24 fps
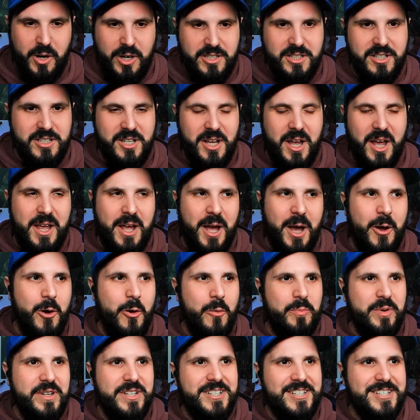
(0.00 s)
Just I
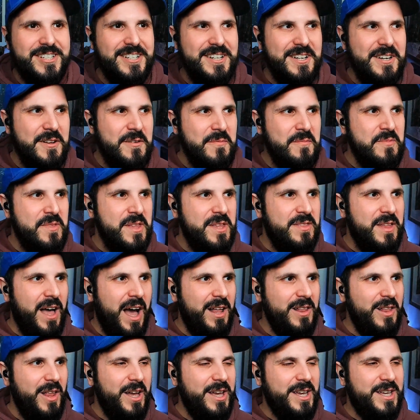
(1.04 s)
hope it's
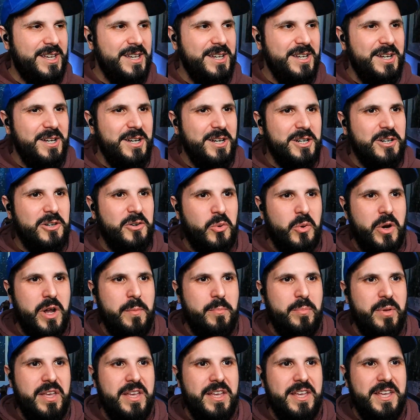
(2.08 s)
not like
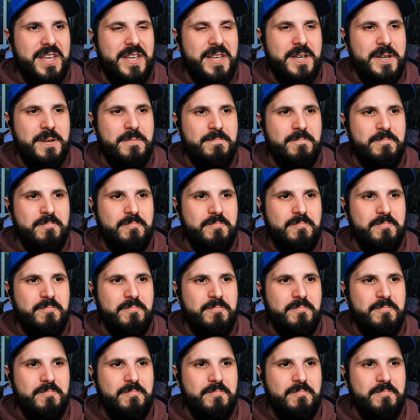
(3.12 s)
creepy